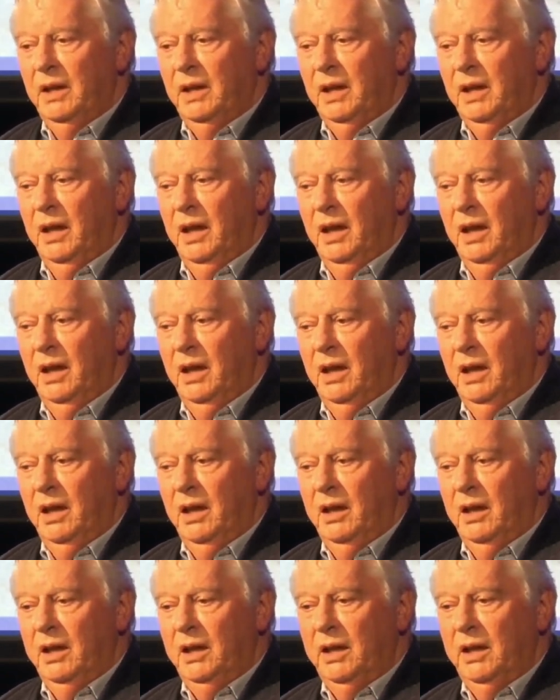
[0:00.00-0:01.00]
Uh,
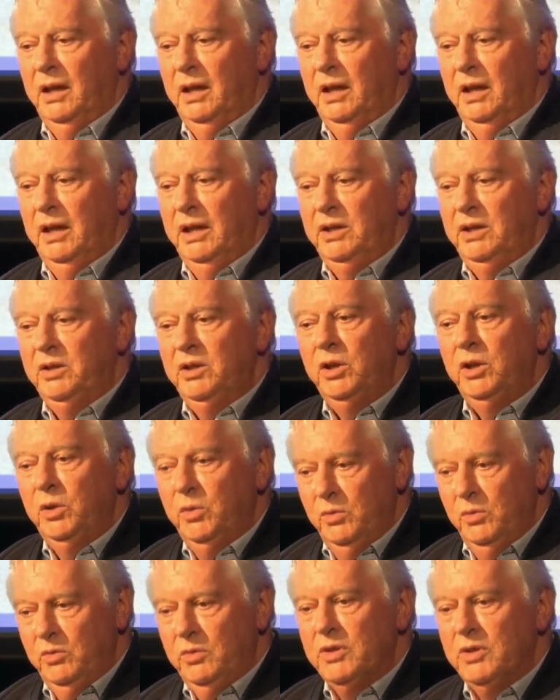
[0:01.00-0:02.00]
he
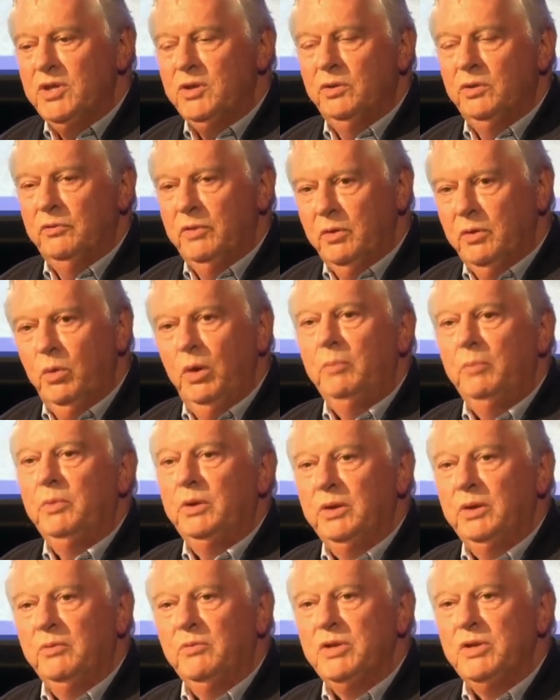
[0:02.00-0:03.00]
knew the sort of
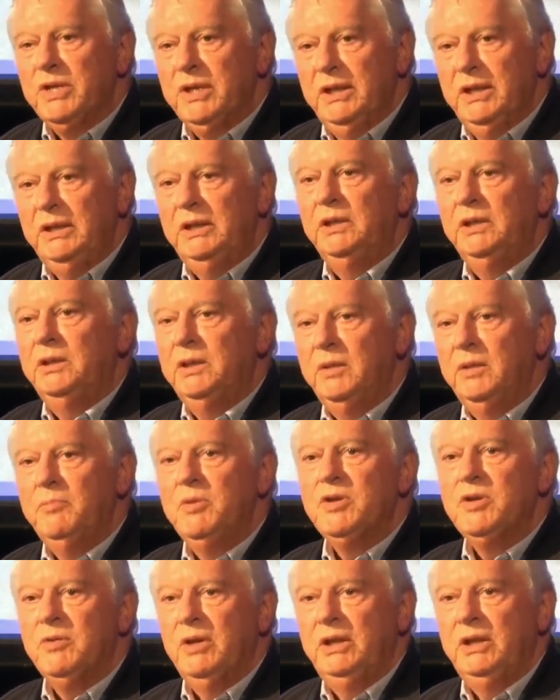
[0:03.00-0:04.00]
equipment that was needed, and he
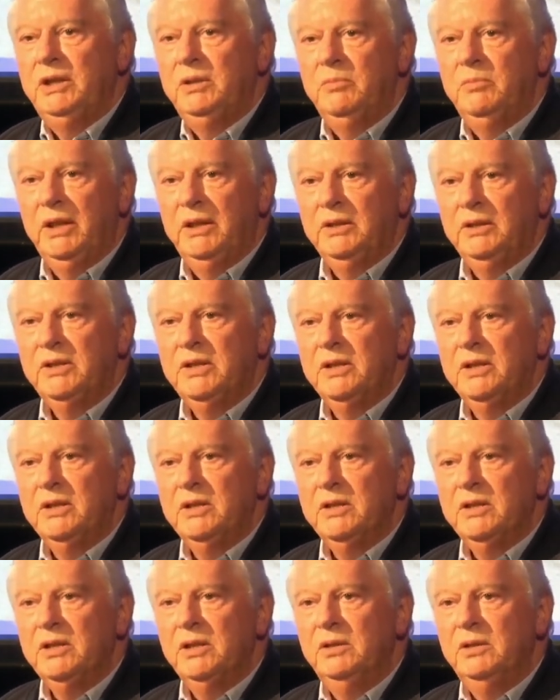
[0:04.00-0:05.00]
persuaded
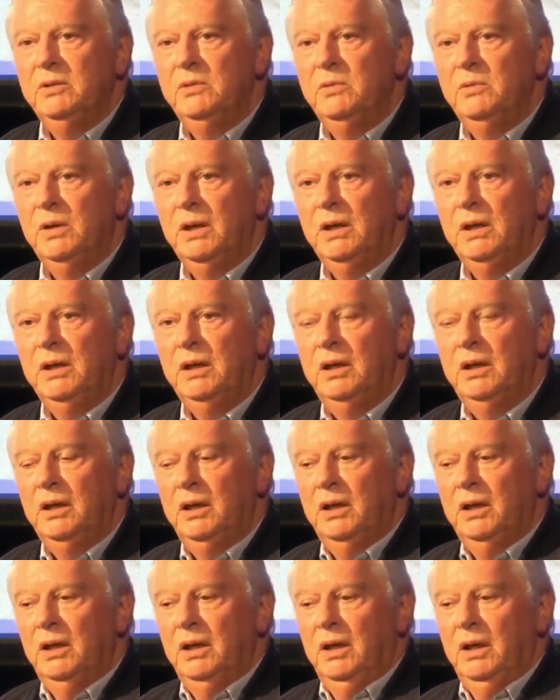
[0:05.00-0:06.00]
Benetton to uh,
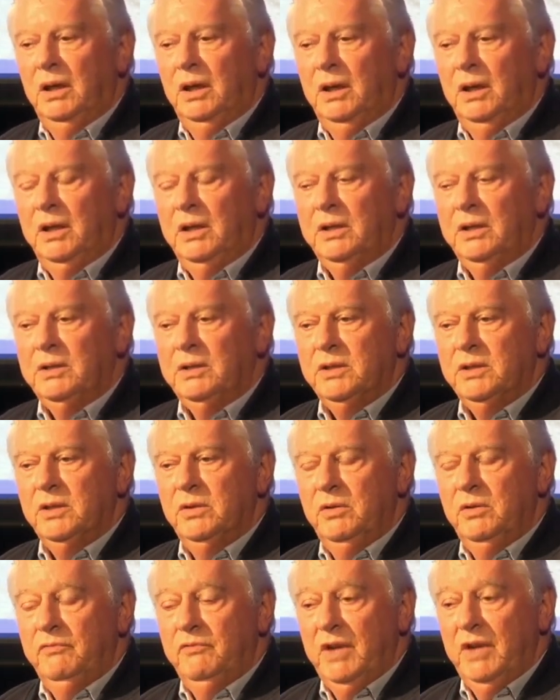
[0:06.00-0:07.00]

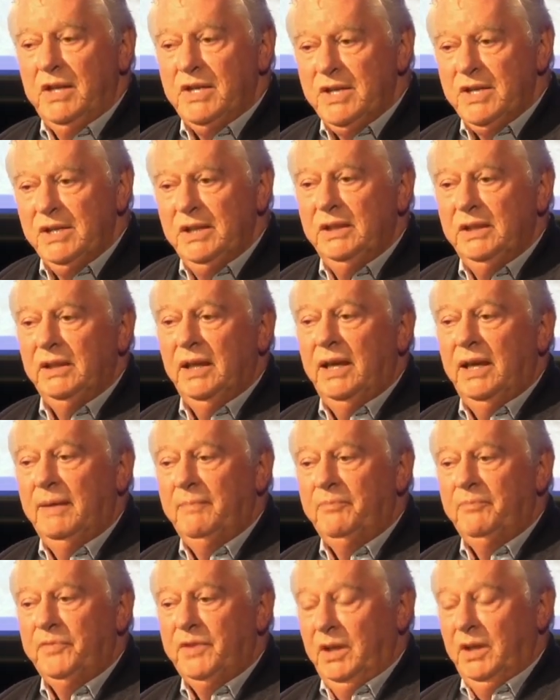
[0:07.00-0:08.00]
to invest in
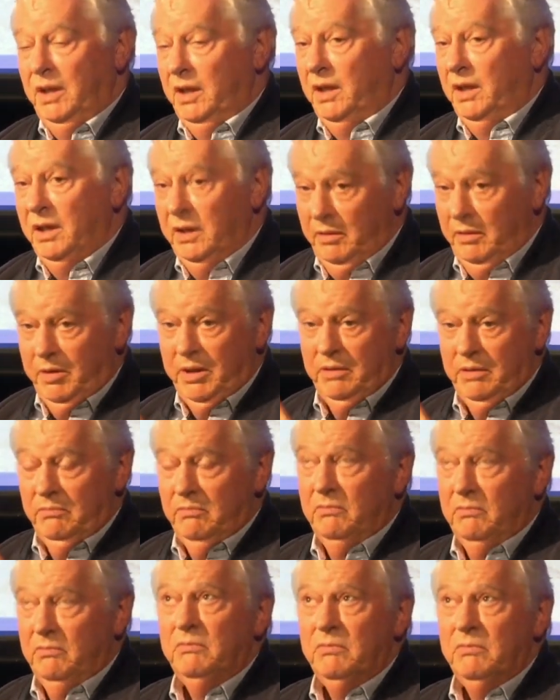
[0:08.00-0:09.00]
that. Uh, and I mean,
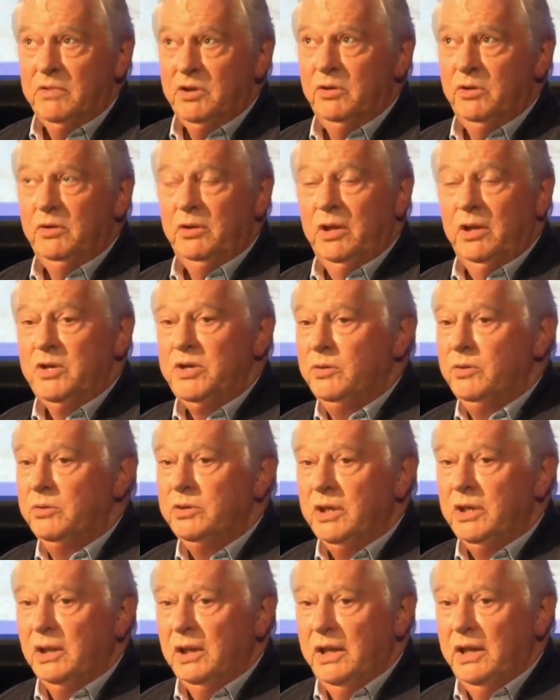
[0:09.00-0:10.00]
two of those
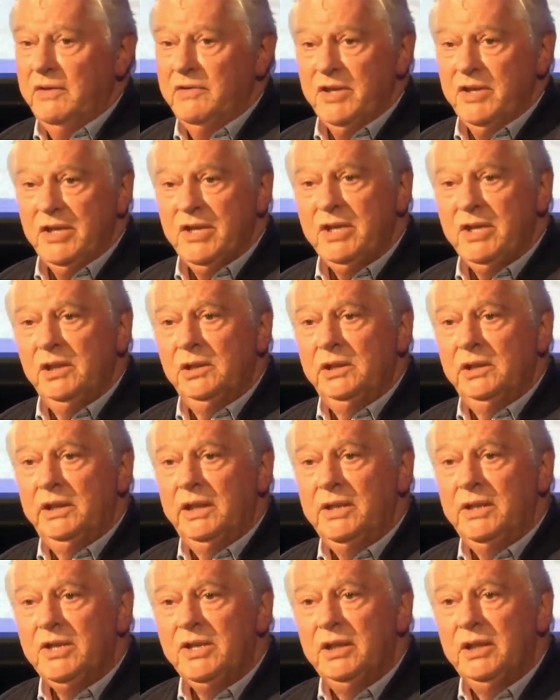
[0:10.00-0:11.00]
autoclaves are still in
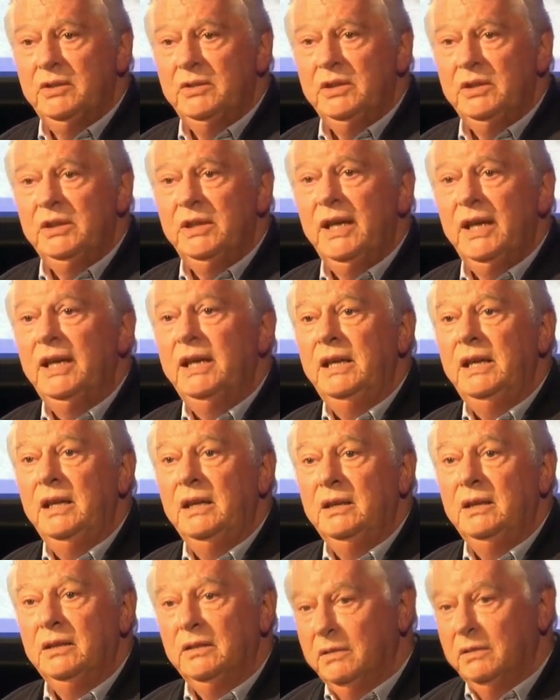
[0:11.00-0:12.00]
Enstone today,
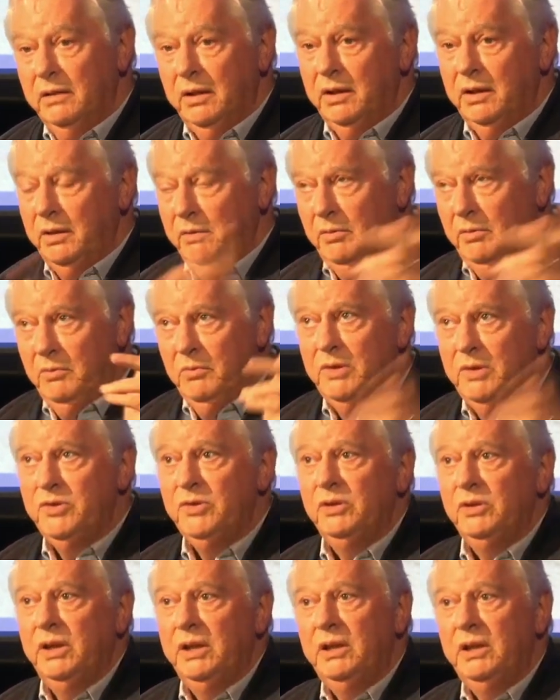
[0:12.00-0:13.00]
although they were
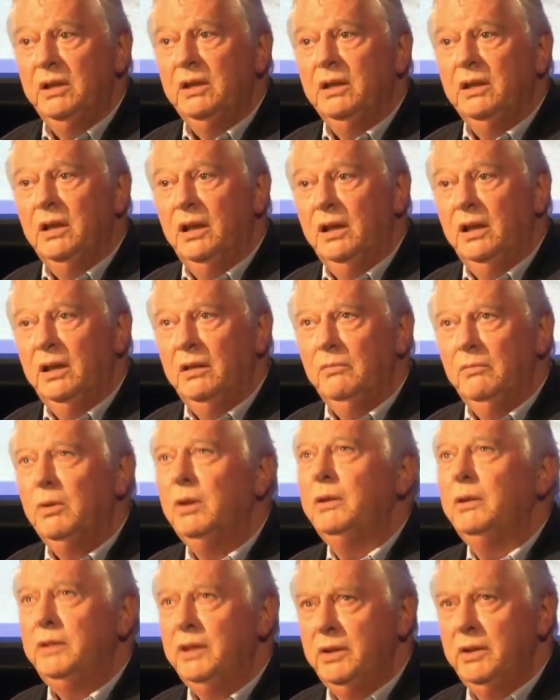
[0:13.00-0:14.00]
originally uh,
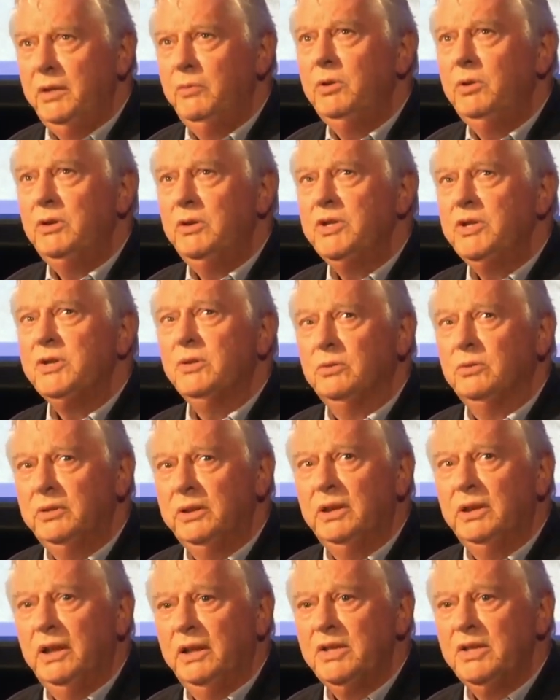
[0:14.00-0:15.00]
well, no, they were installed
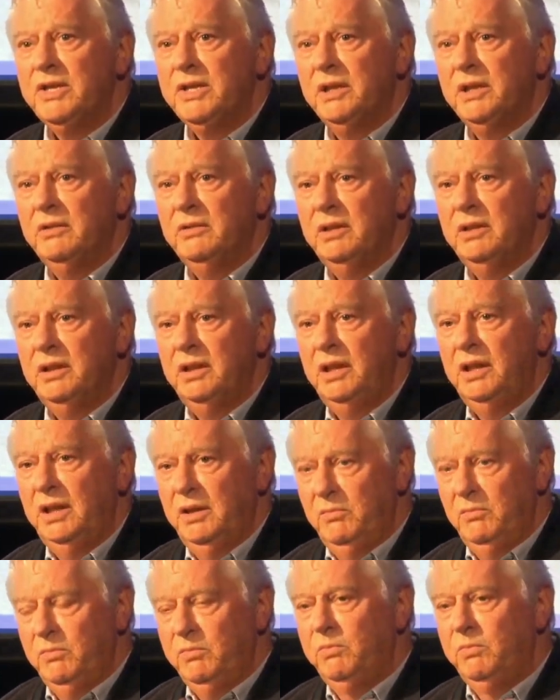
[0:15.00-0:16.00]
at Enstone. He,
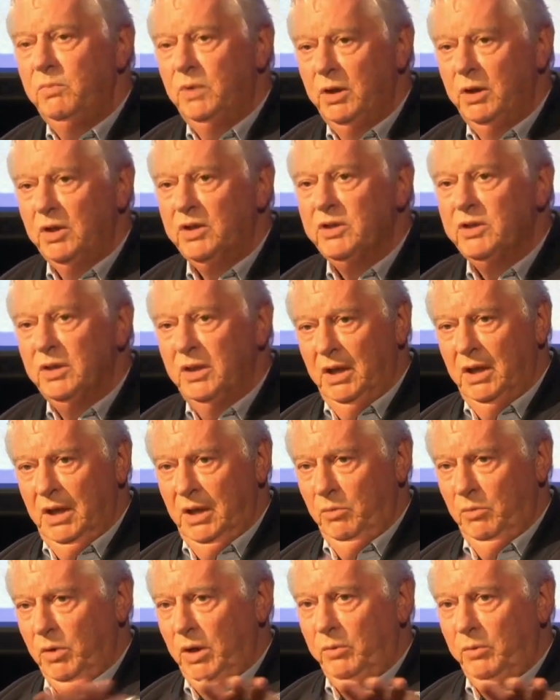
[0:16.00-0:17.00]
he worked
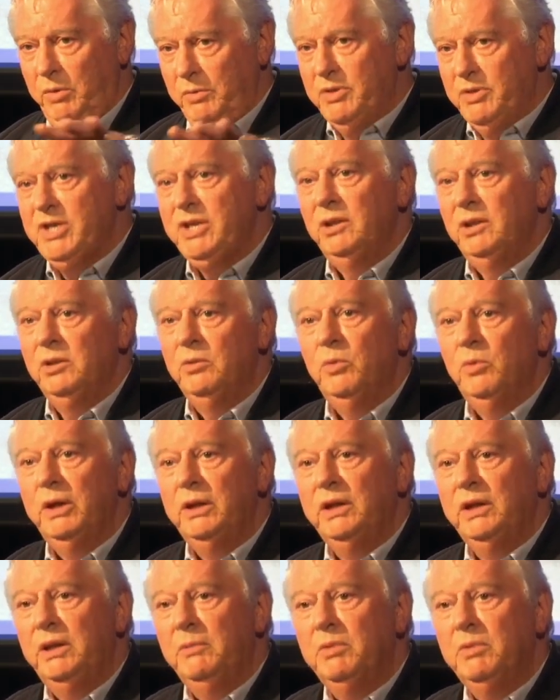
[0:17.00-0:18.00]
while we were still at
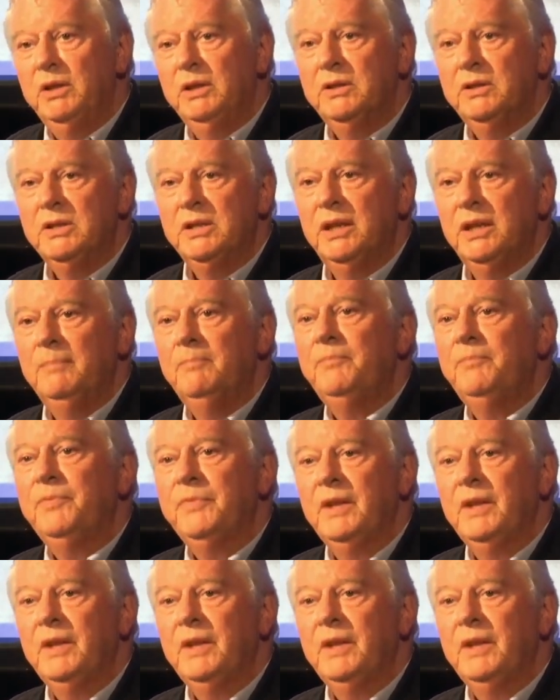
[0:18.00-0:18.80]
Witney, but um,